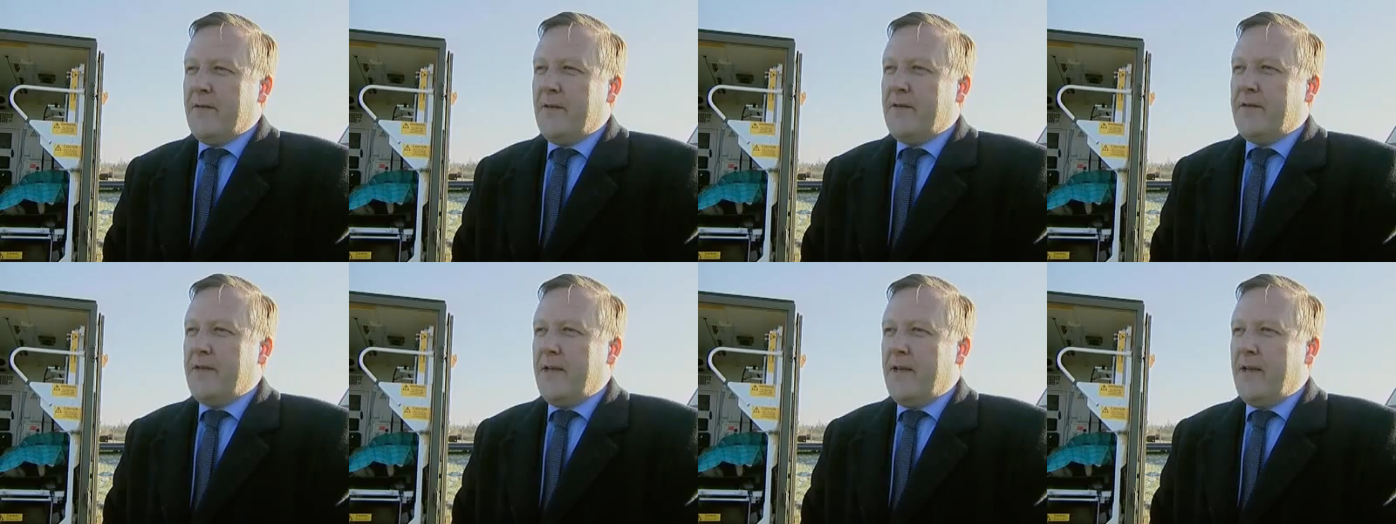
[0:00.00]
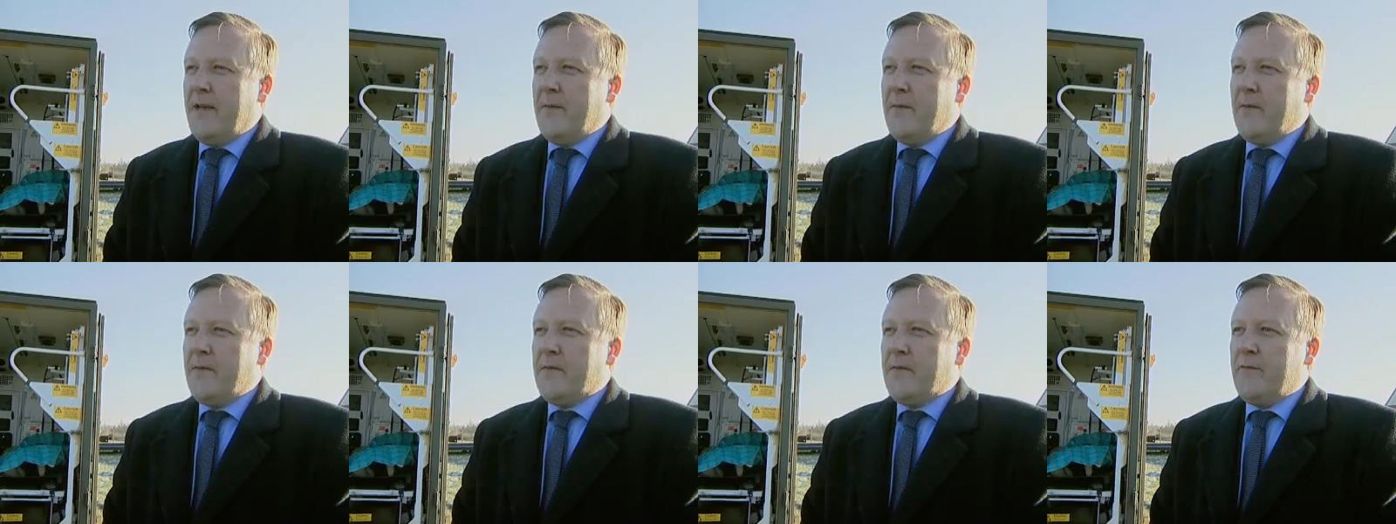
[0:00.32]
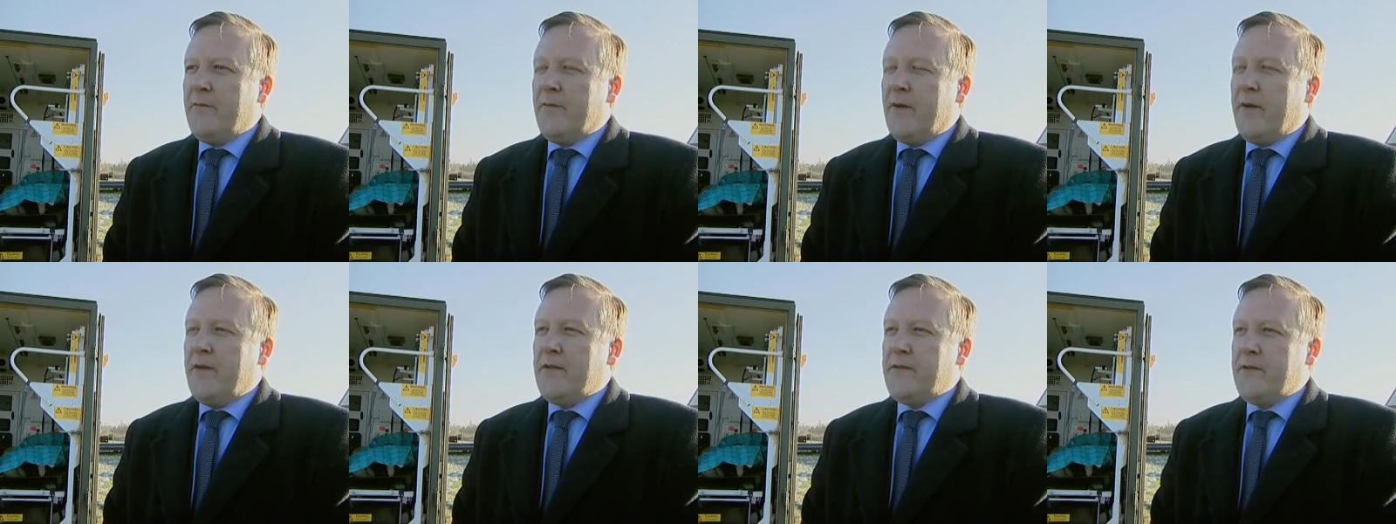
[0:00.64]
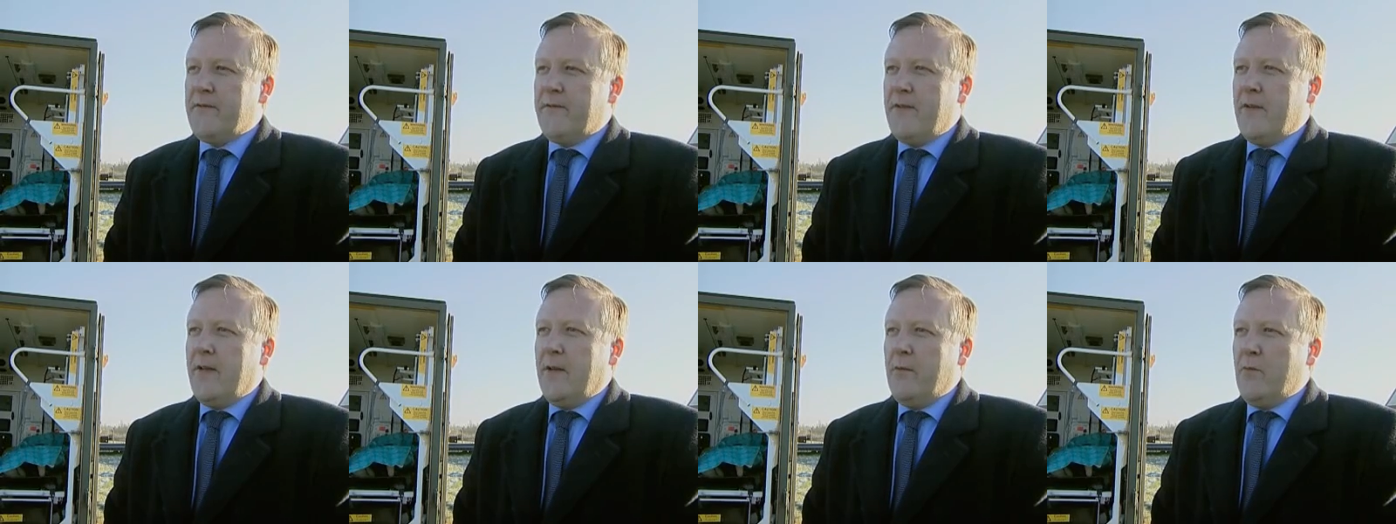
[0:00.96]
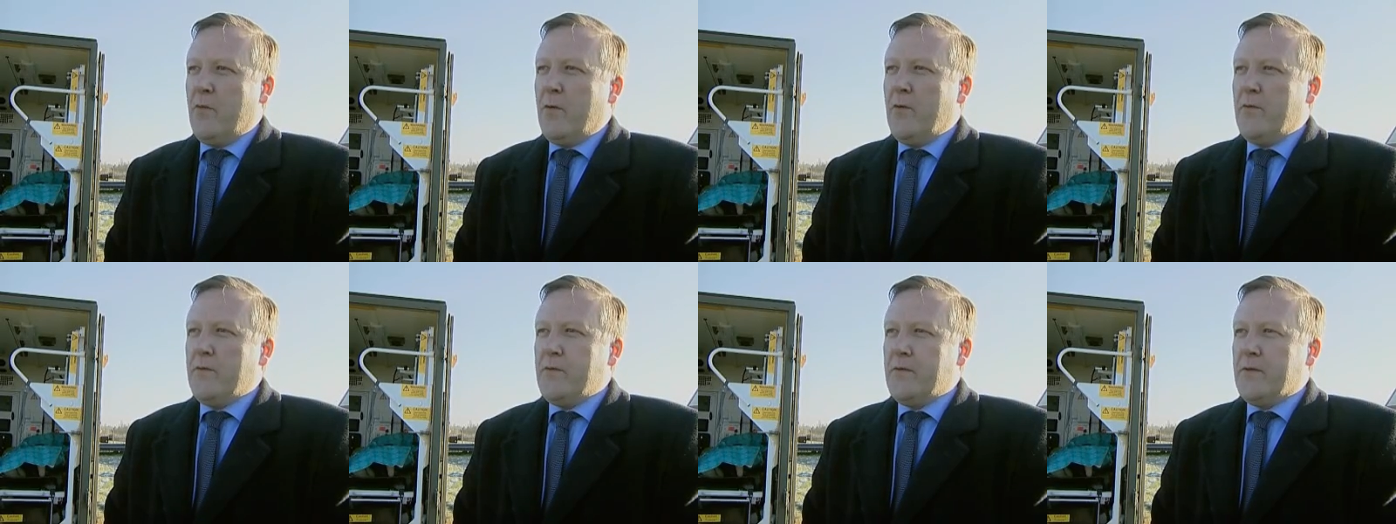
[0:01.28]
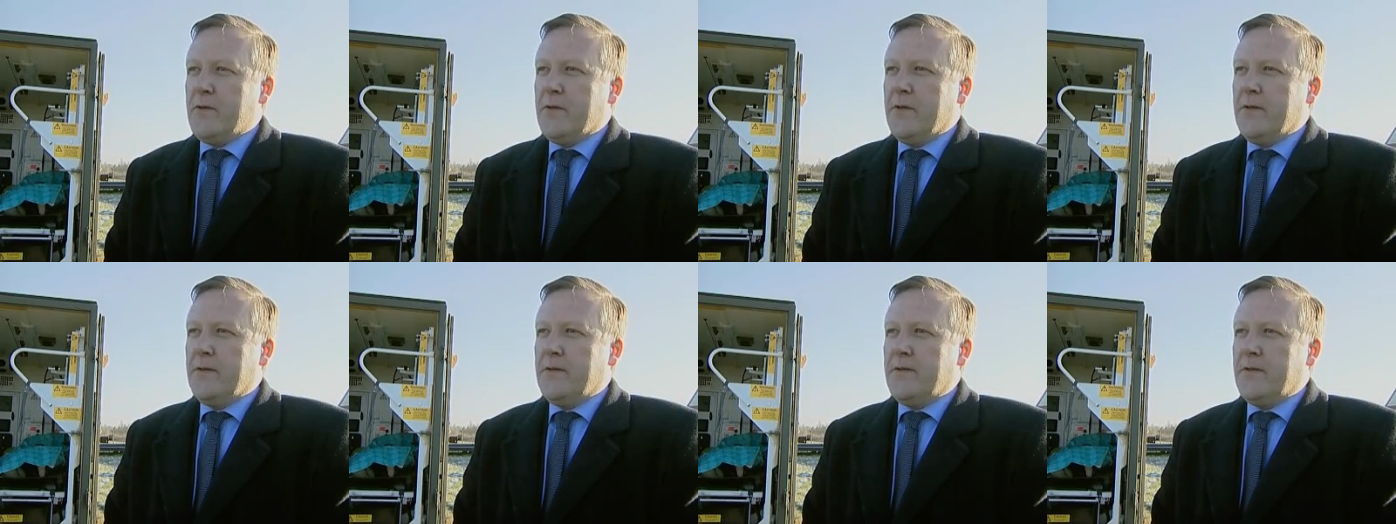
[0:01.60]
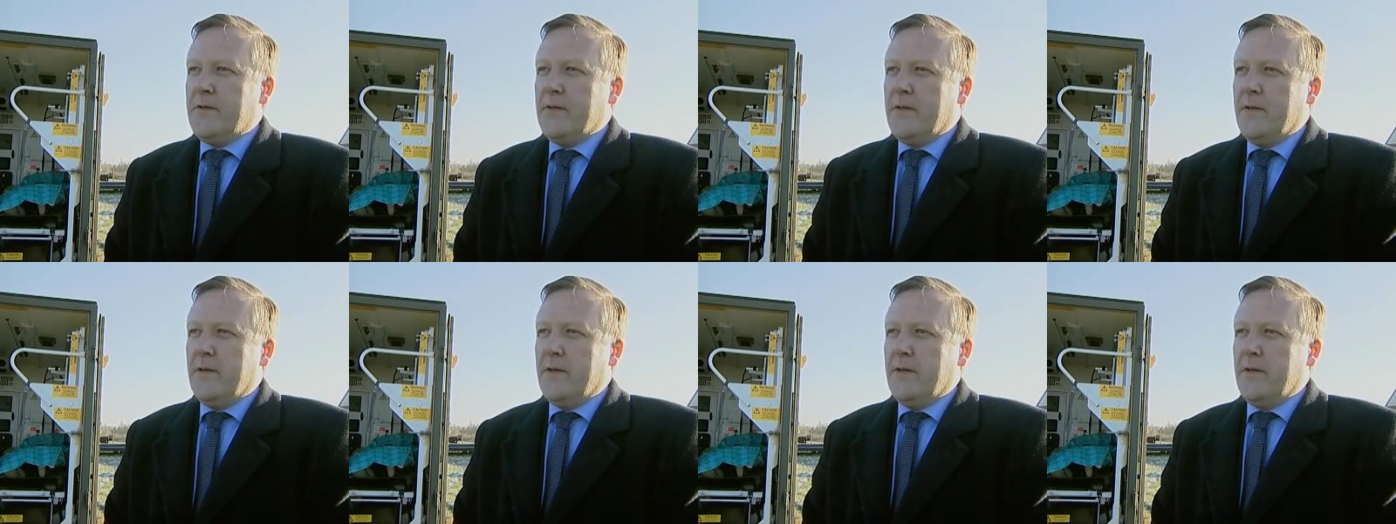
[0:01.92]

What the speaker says: They're dealing with some very severely wounded